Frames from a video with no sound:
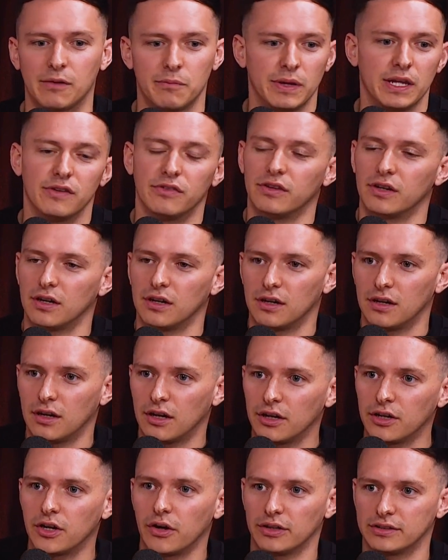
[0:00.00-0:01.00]
a bit of a
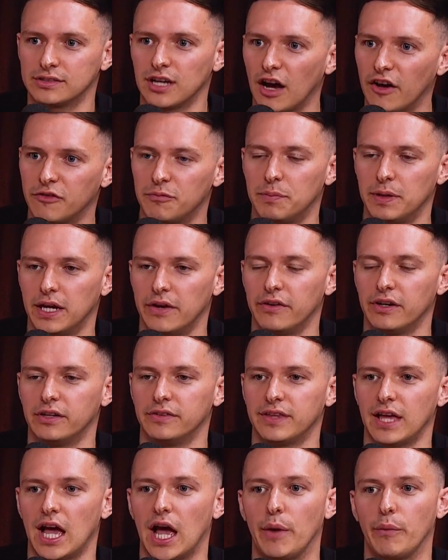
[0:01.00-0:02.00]
tough
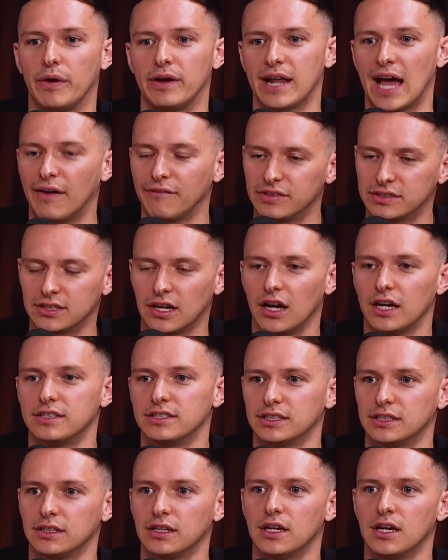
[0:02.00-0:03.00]
period there when
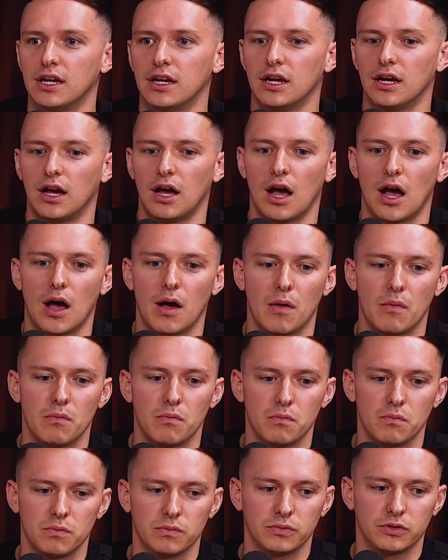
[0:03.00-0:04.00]
advertising
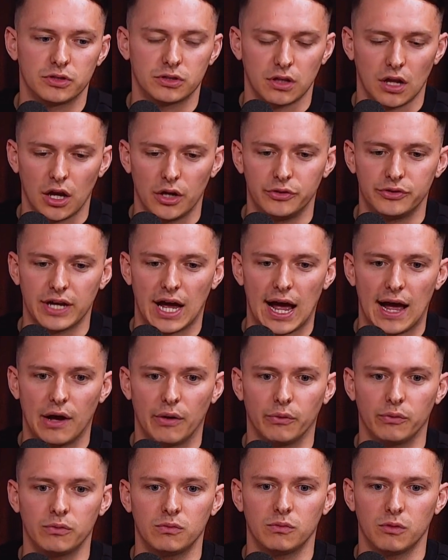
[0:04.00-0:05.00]
slow
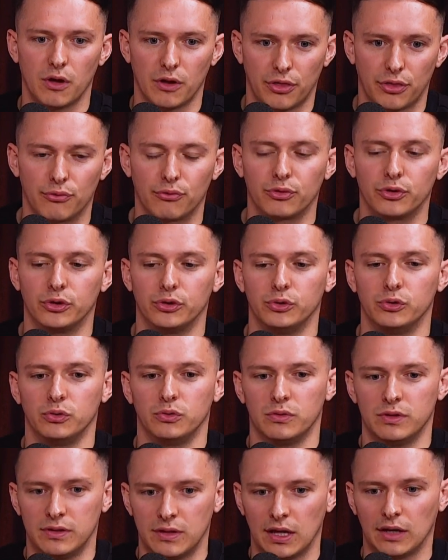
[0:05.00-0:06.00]
down through
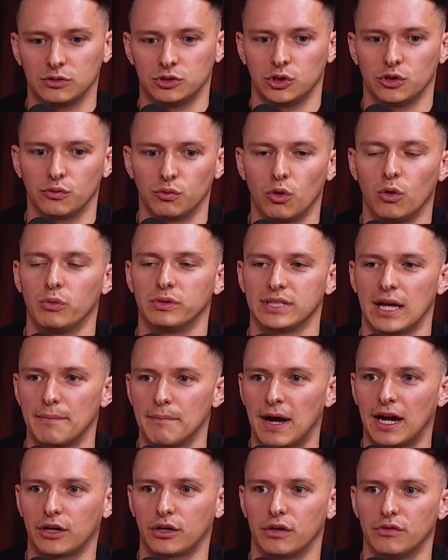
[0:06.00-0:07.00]
that sort of what was that
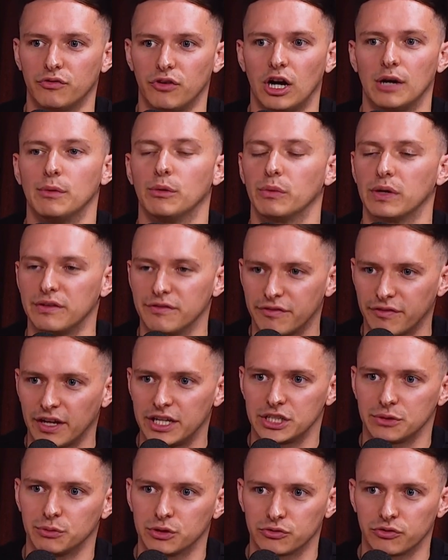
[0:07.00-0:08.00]
macro environment when
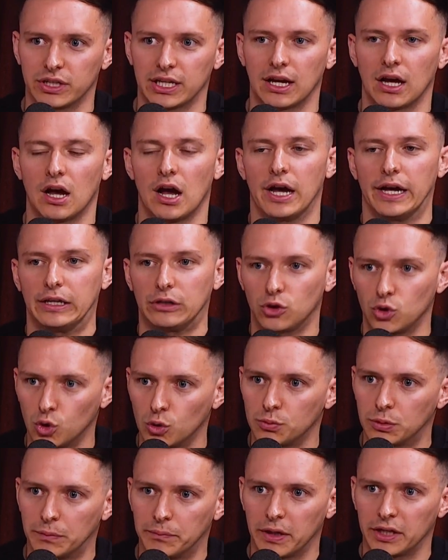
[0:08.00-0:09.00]
inflation was really high and
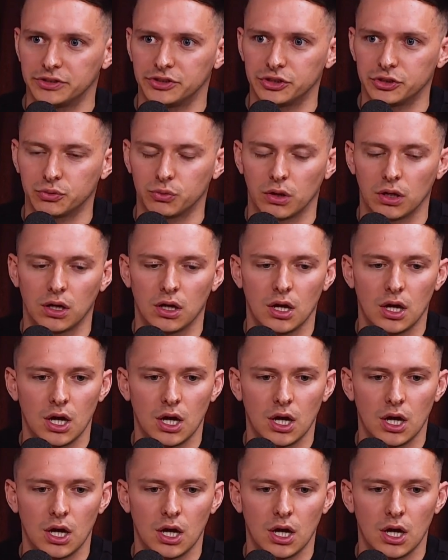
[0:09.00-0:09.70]
corporate budgets were